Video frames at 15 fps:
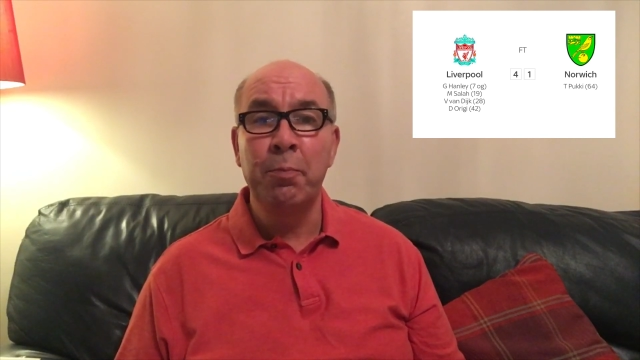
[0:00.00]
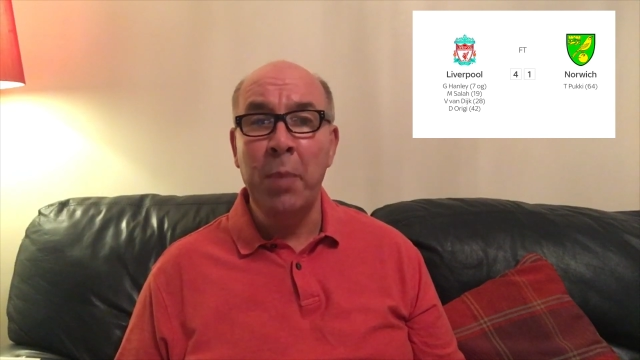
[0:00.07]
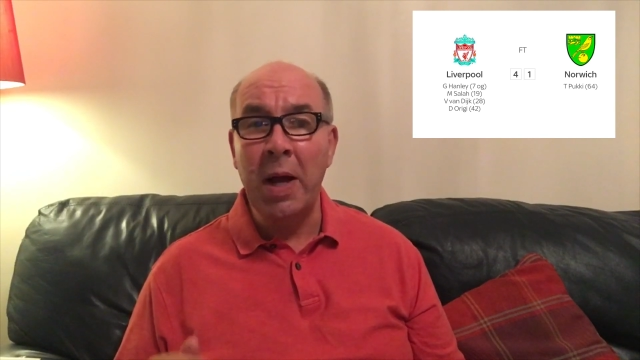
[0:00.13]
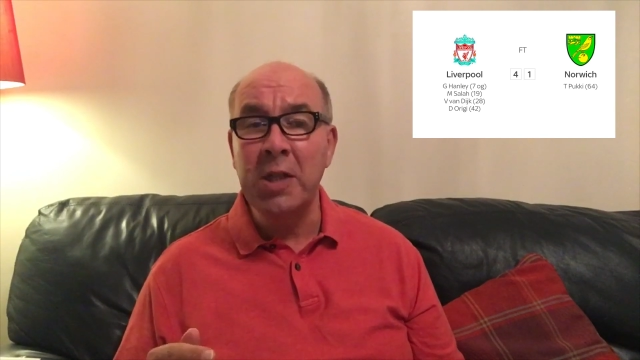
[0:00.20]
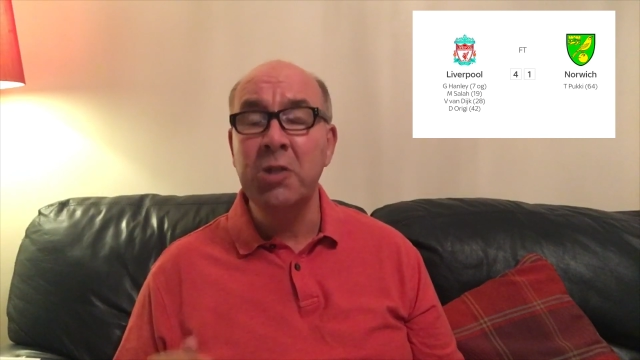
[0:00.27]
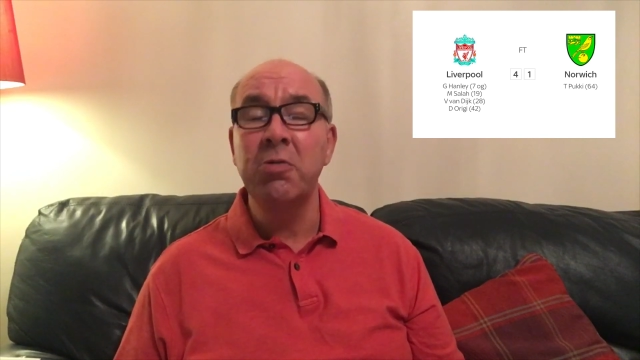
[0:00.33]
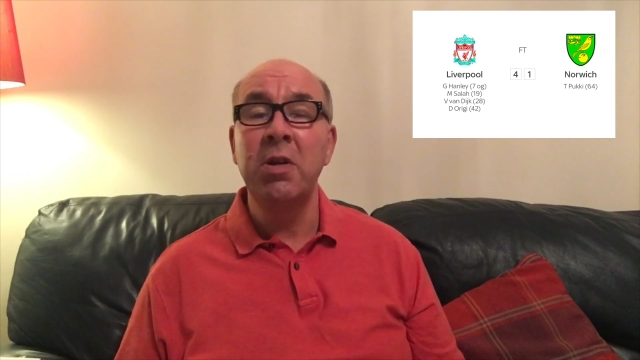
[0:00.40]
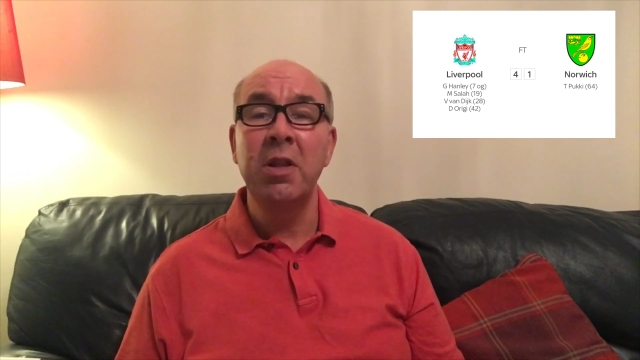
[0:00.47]

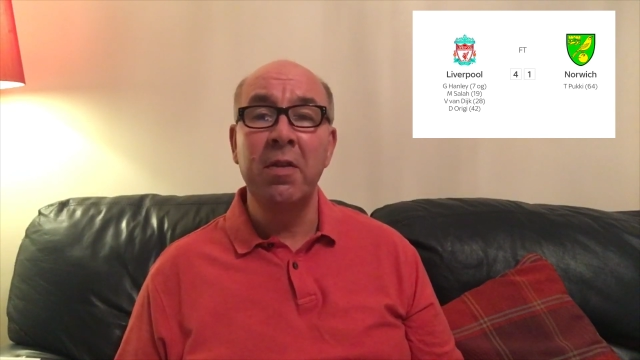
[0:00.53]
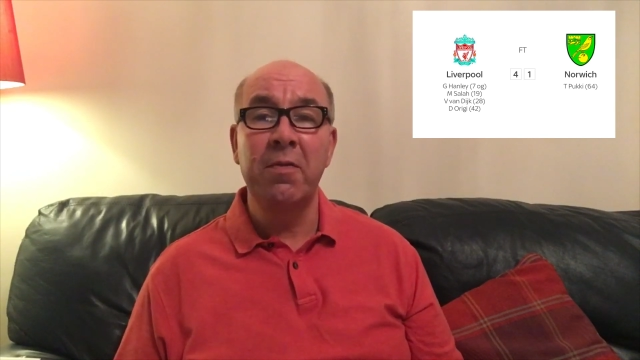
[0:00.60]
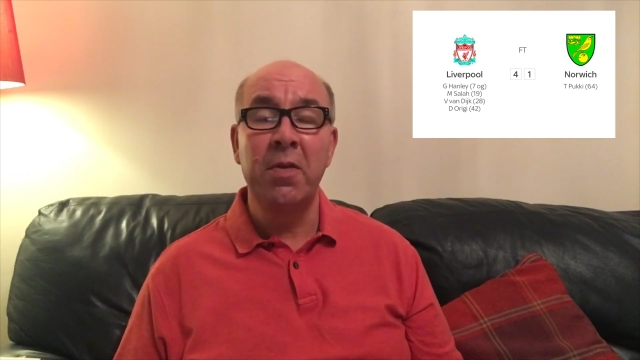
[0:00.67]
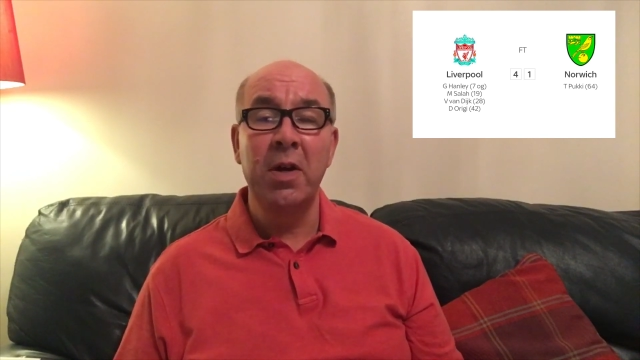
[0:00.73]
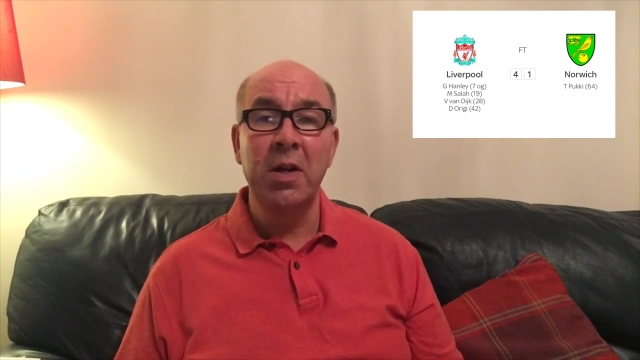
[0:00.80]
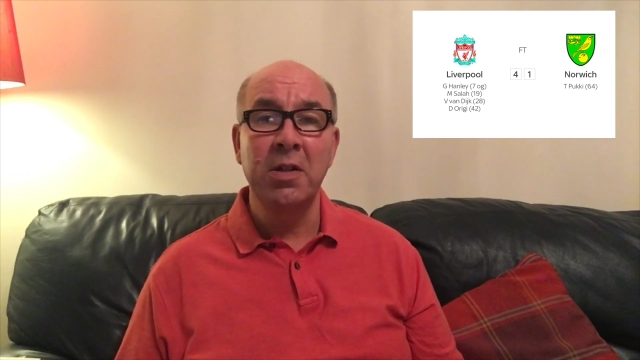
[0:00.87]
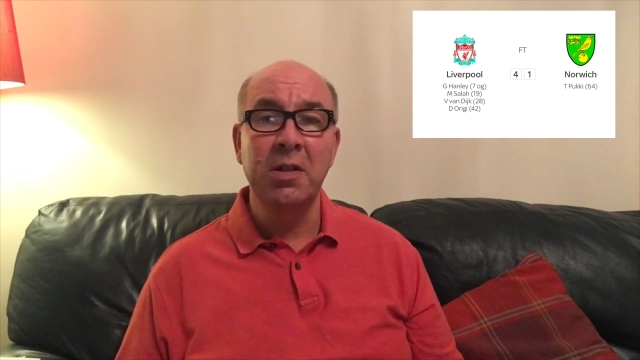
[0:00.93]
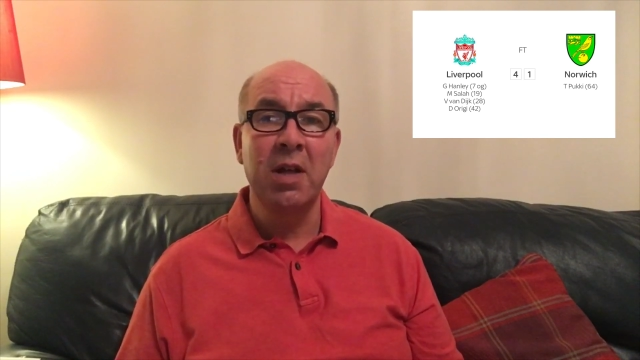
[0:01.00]
better in the
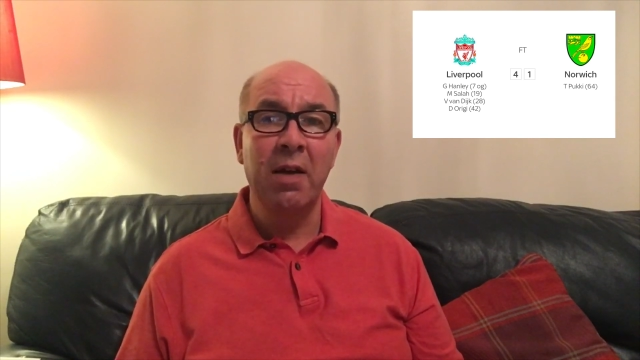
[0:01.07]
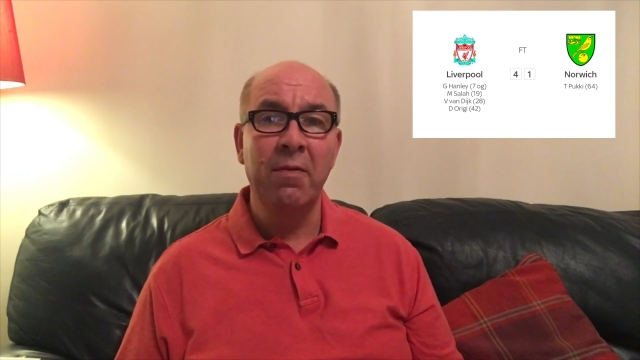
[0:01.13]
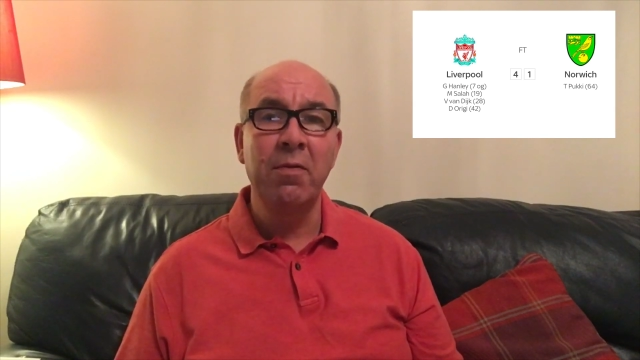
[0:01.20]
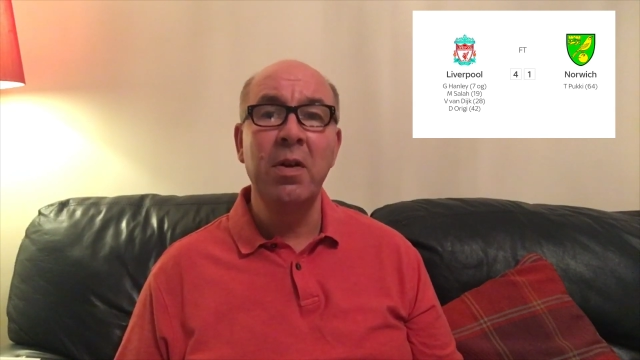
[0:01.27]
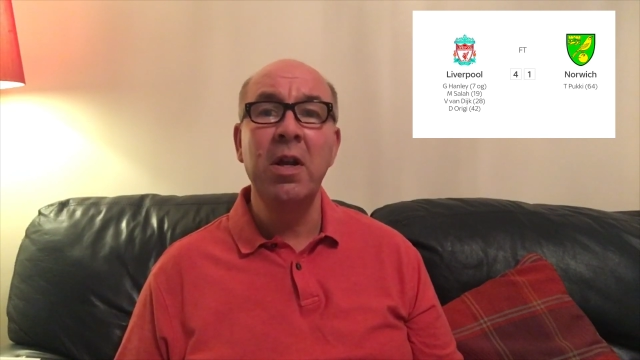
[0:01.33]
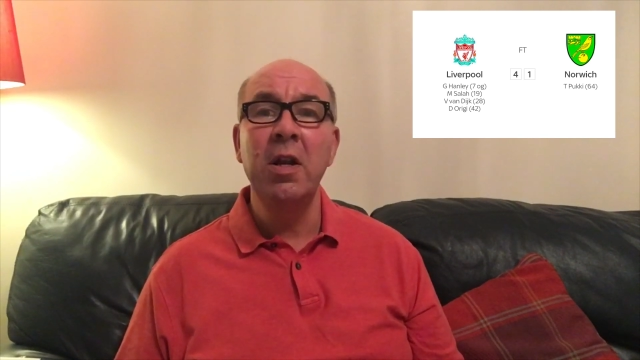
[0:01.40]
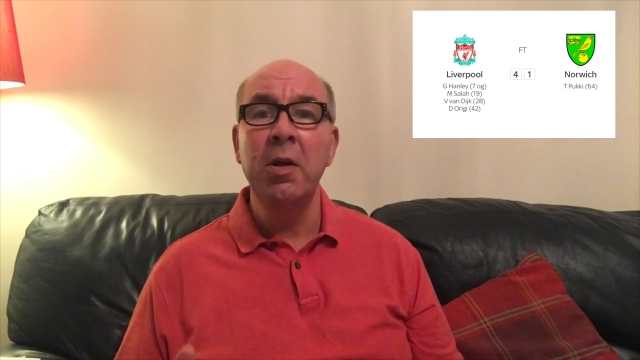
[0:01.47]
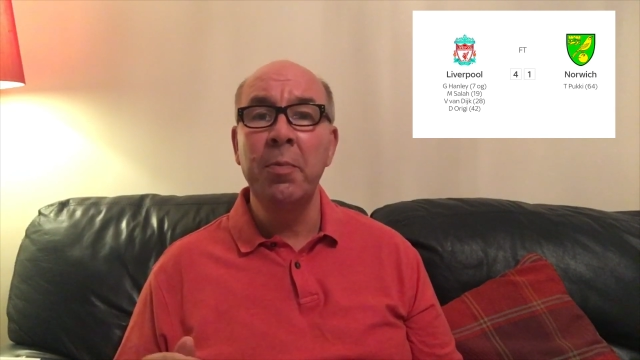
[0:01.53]
first half,
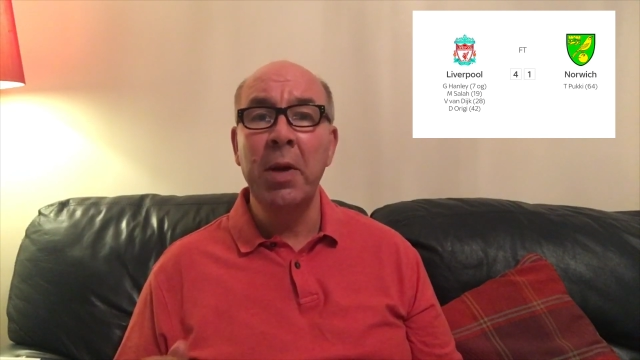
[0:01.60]
a little